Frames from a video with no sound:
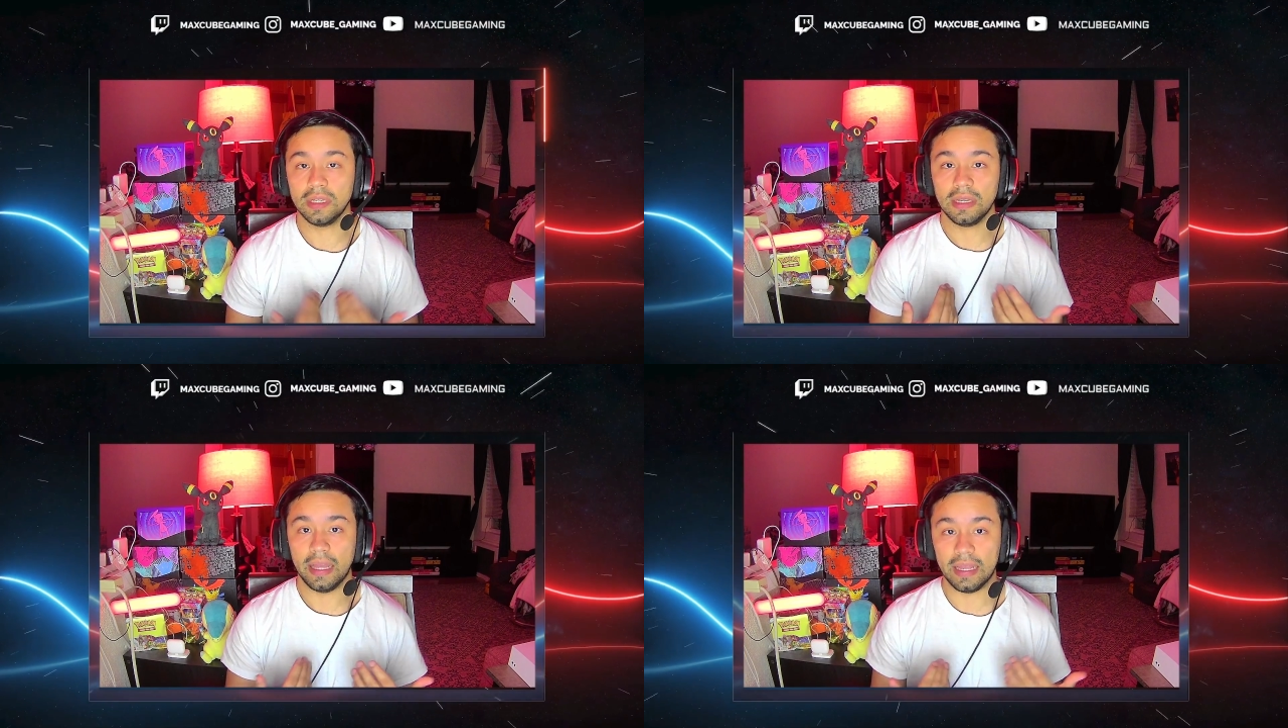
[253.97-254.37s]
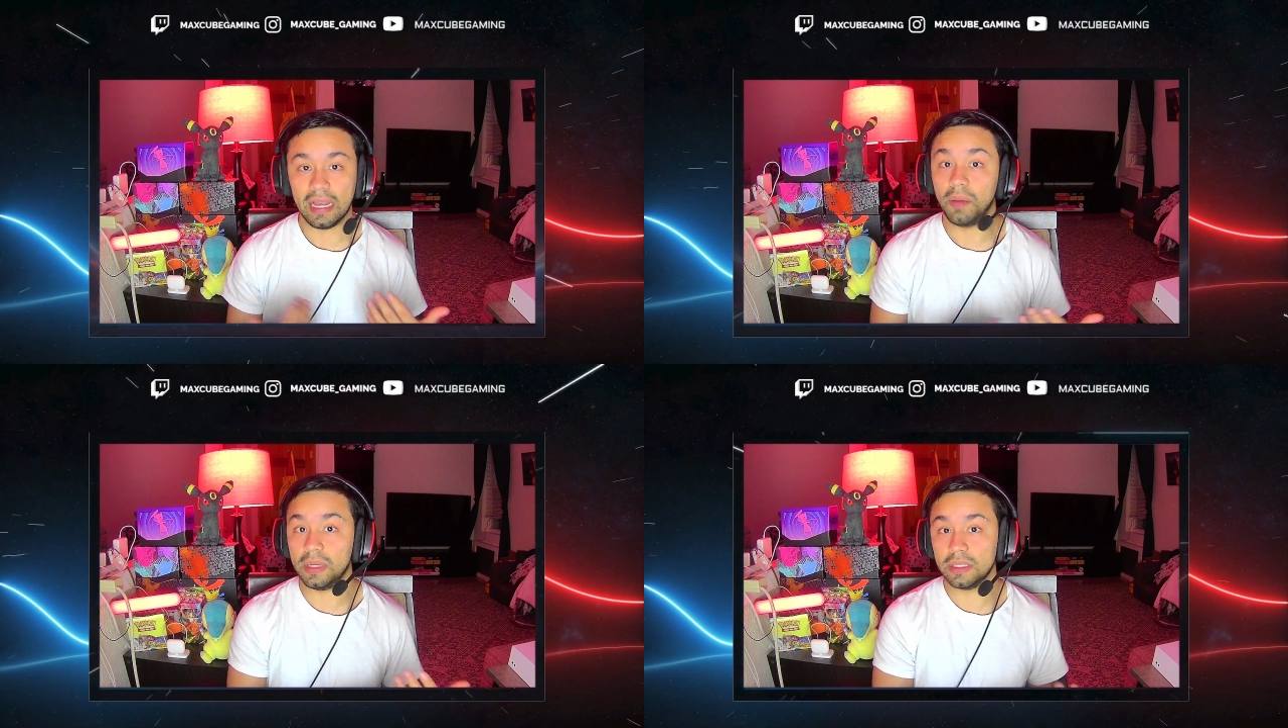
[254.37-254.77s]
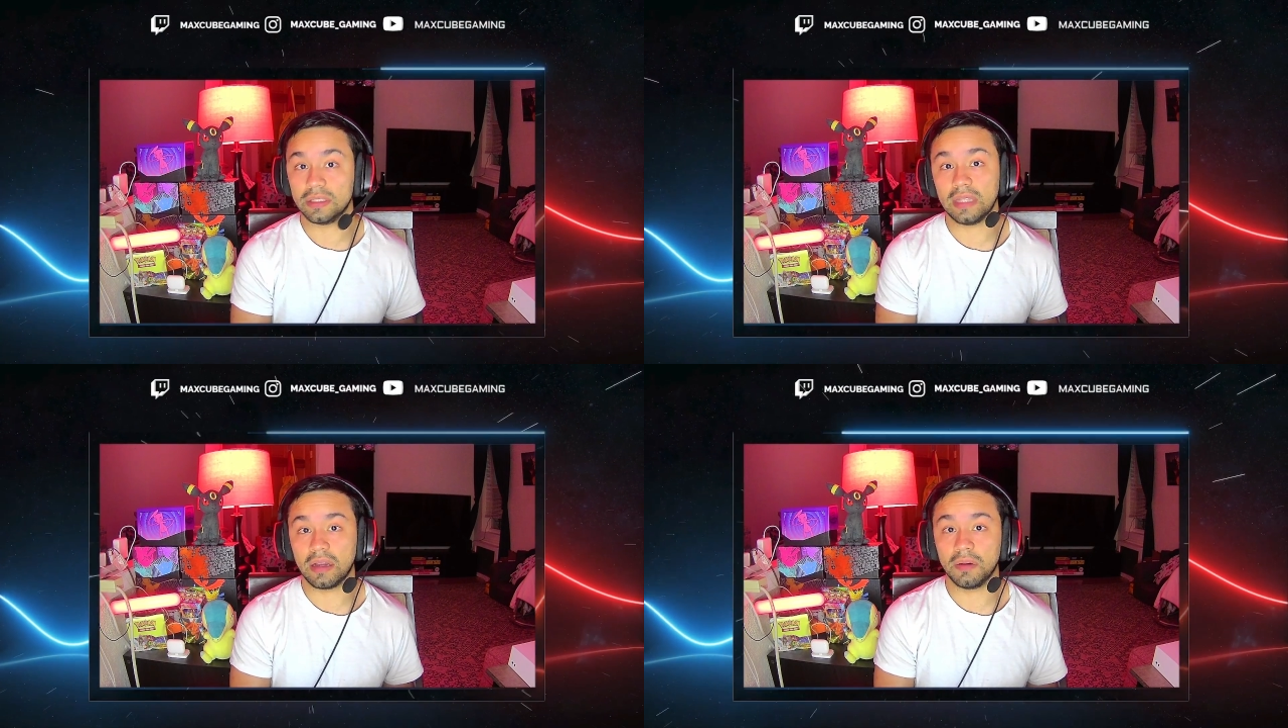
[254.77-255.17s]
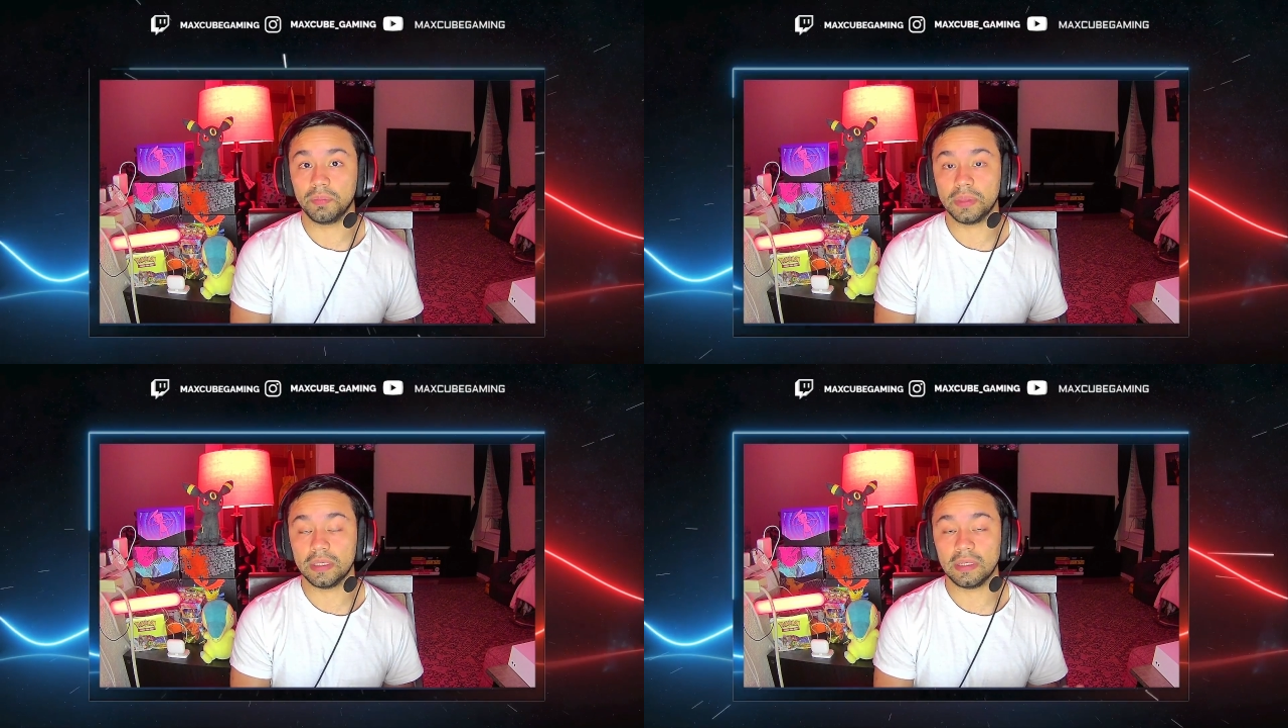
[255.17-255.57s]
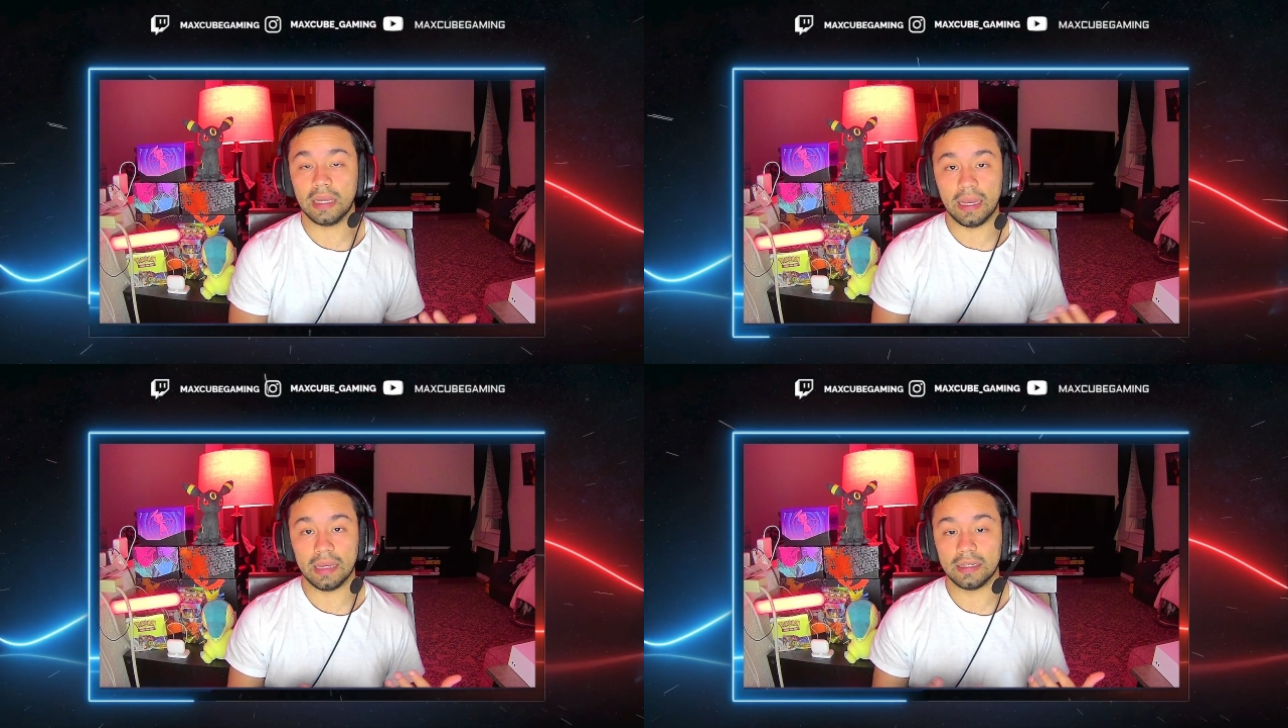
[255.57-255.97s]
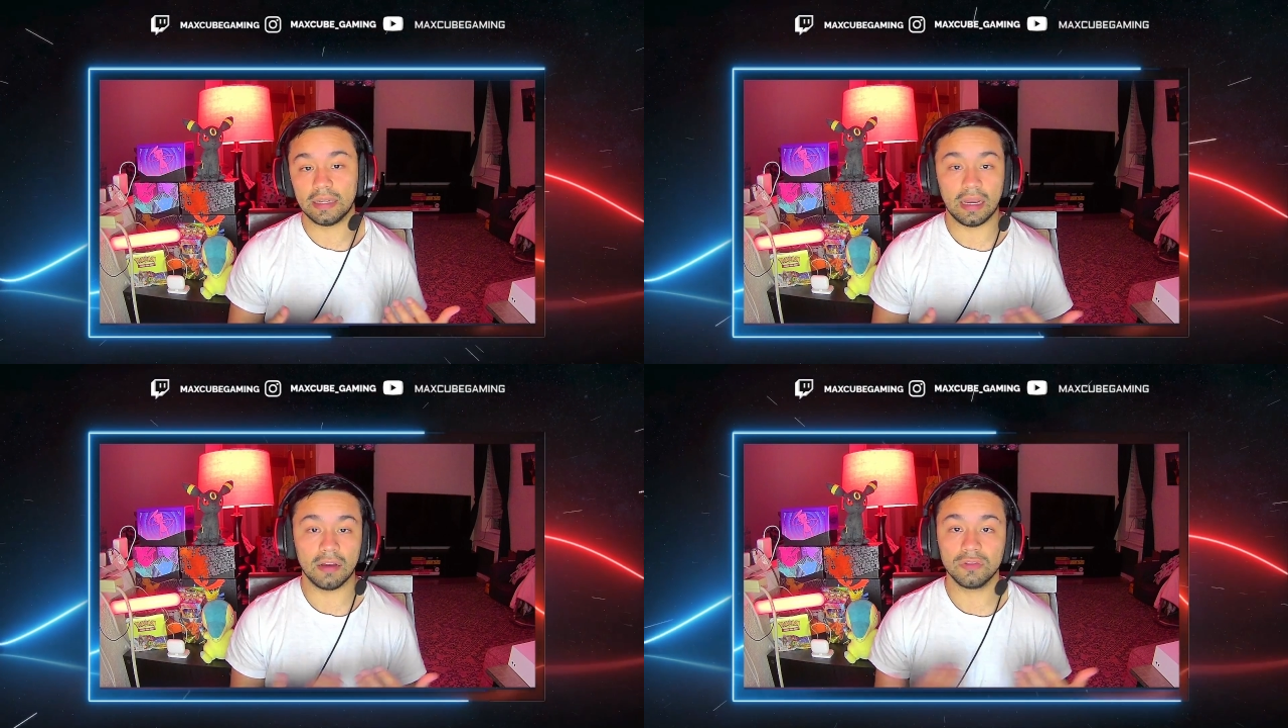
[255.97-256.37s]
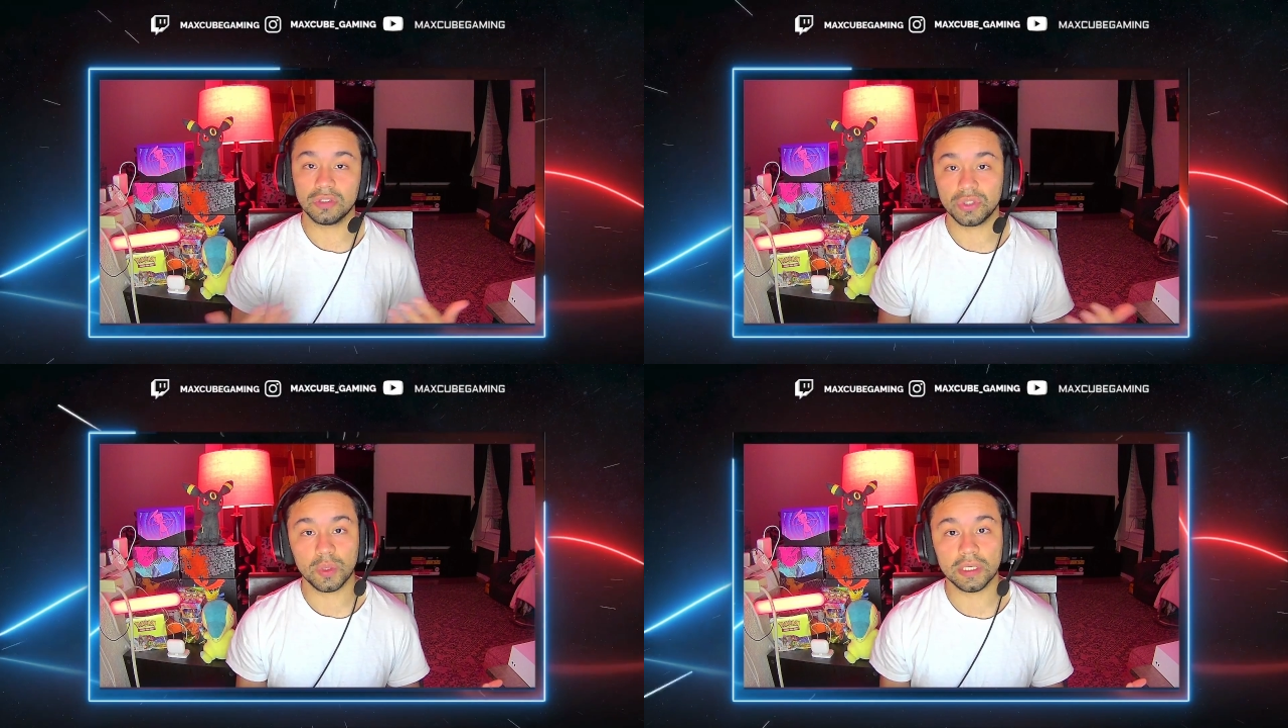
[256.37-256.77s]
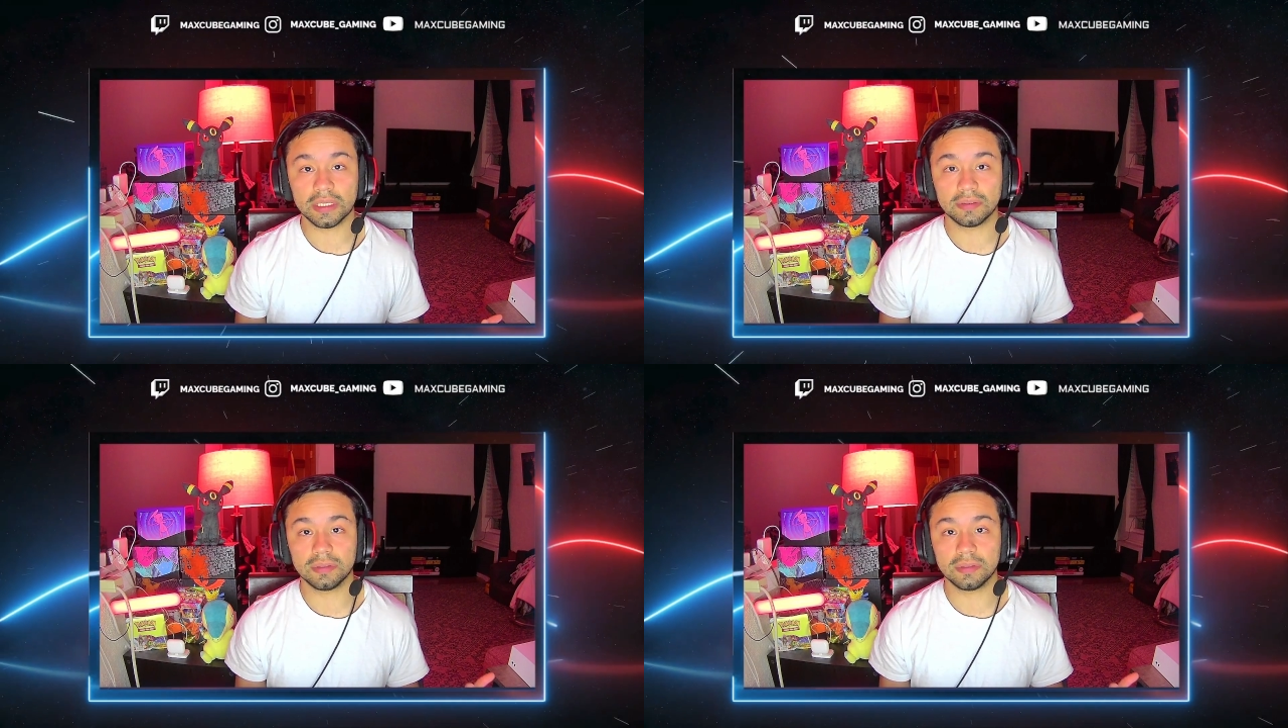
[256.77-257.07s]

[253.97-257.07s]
It got me into that company, and I was enjoying it.